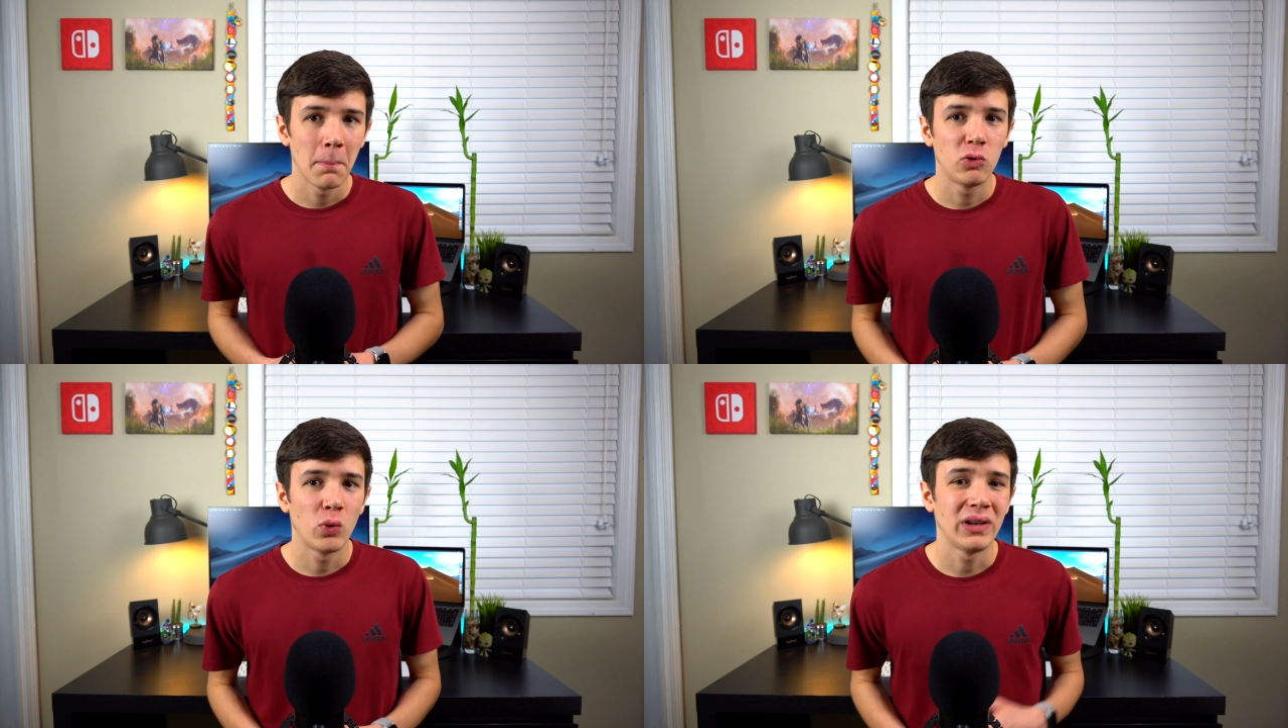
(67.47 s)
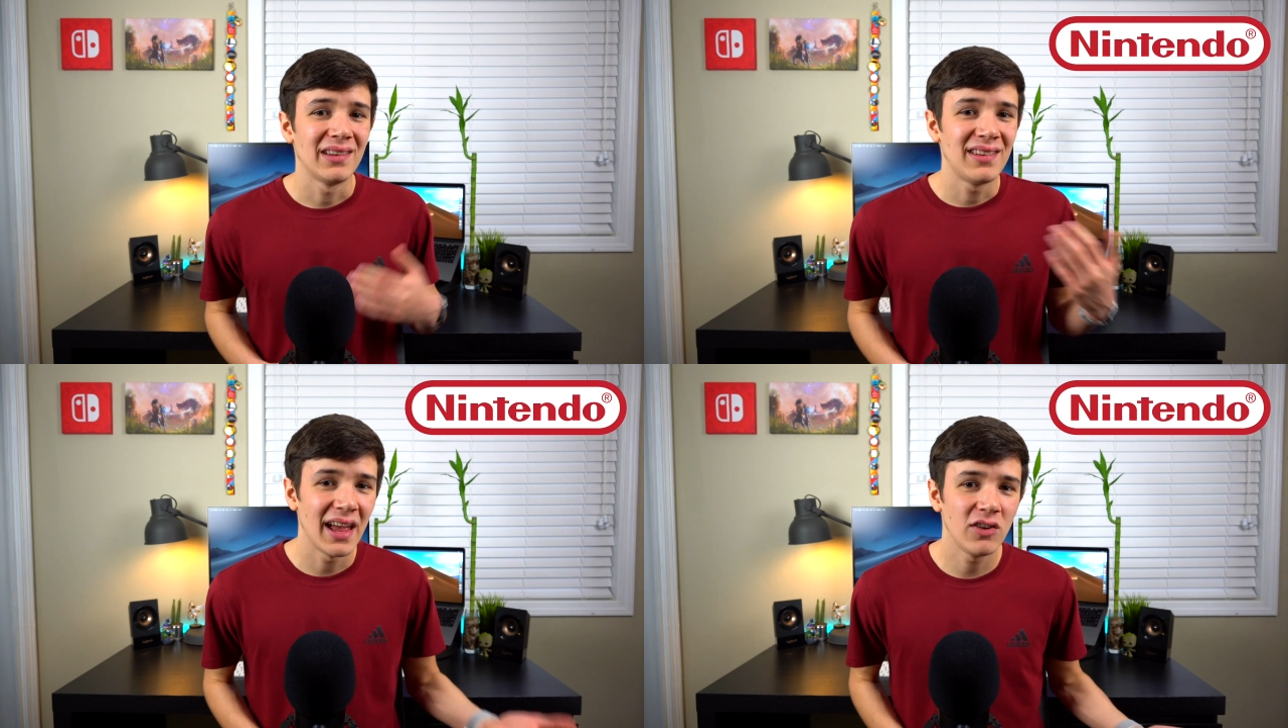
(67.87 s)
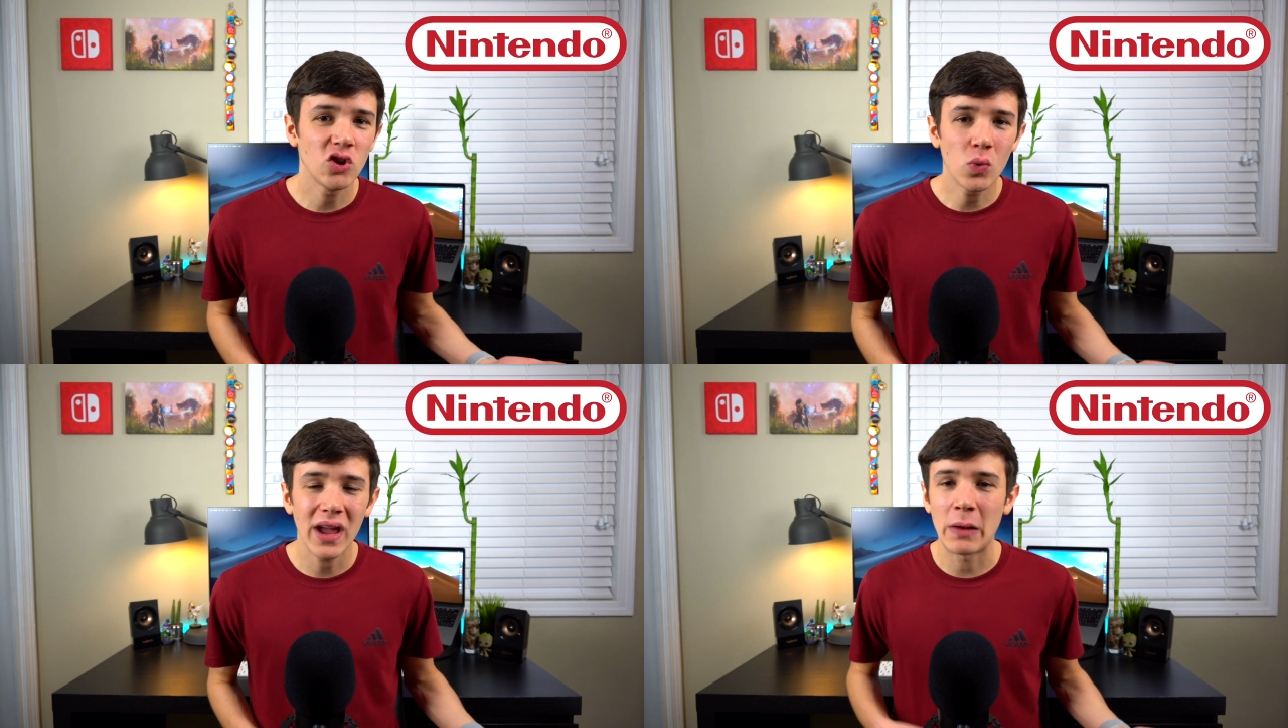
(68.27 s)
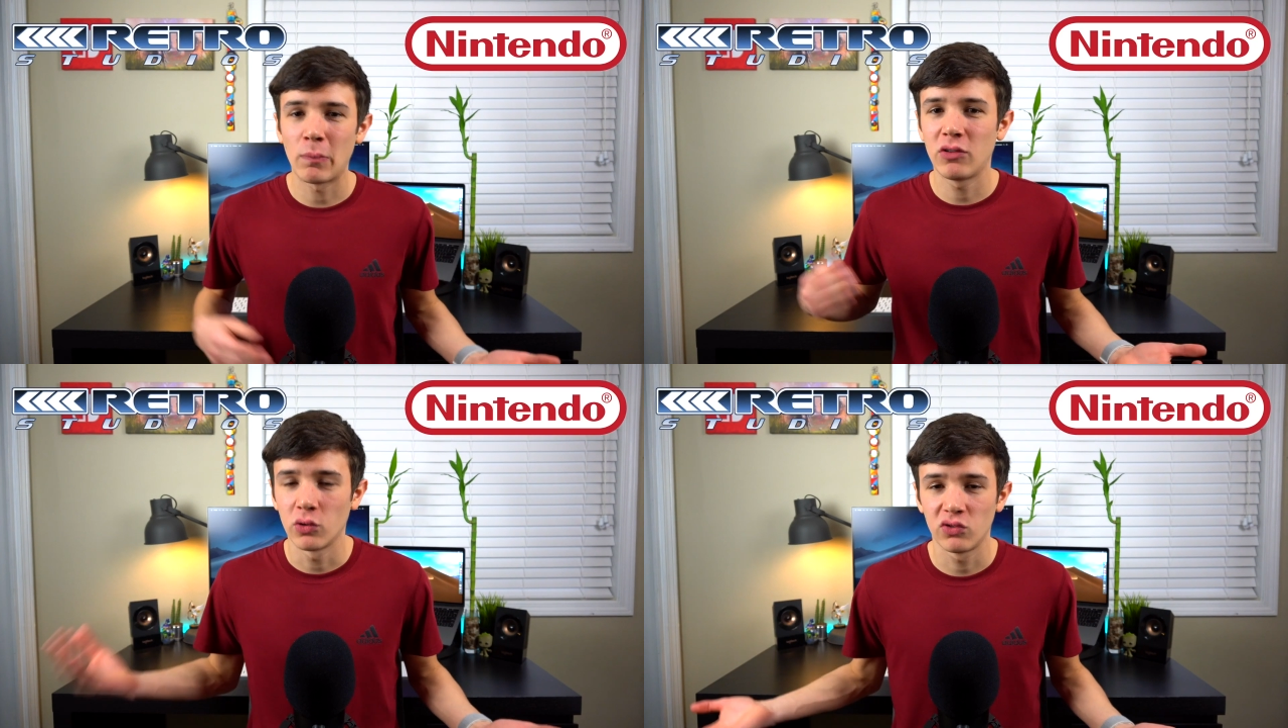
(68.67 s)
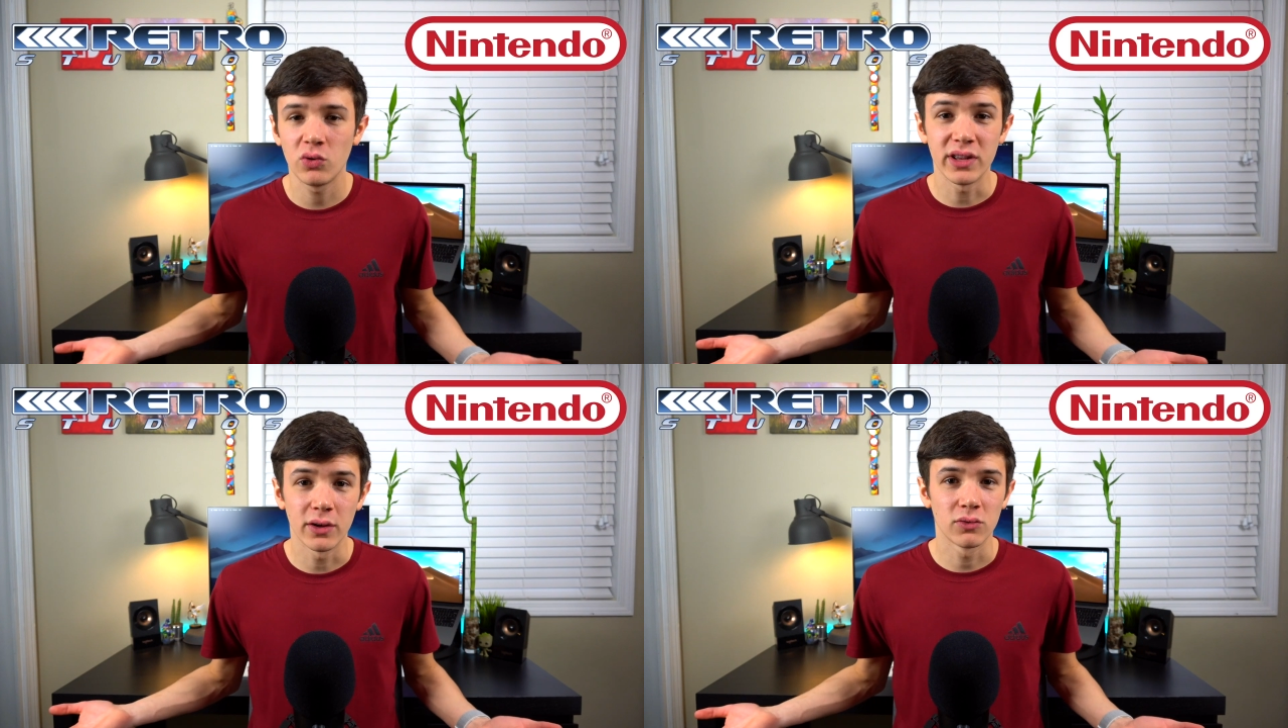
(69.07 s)
between Nintendo and Retro
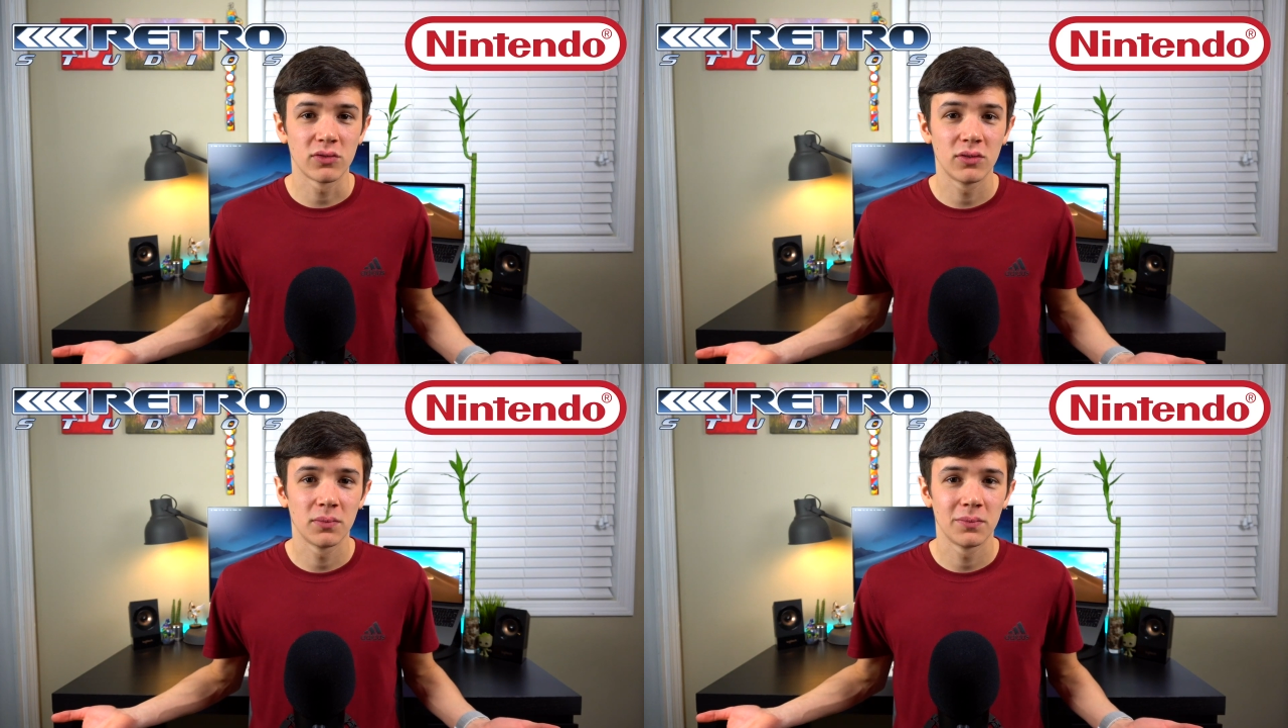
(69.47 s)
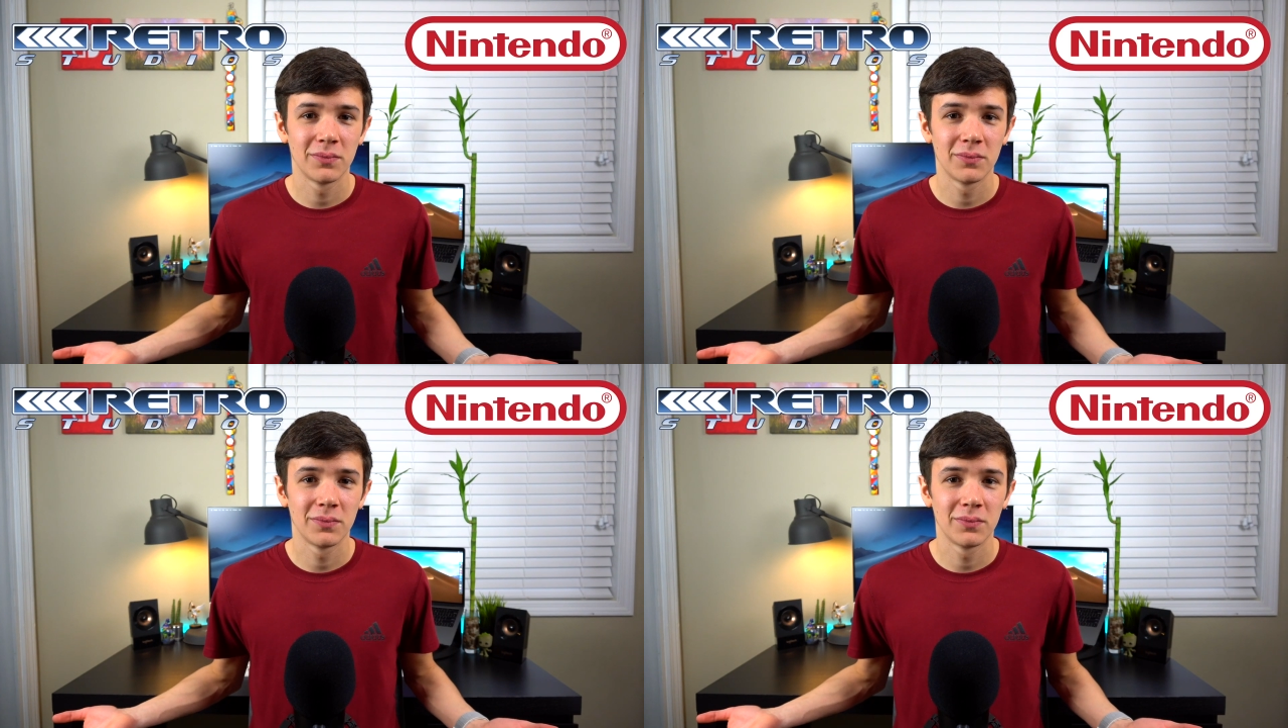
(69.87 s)
Studios.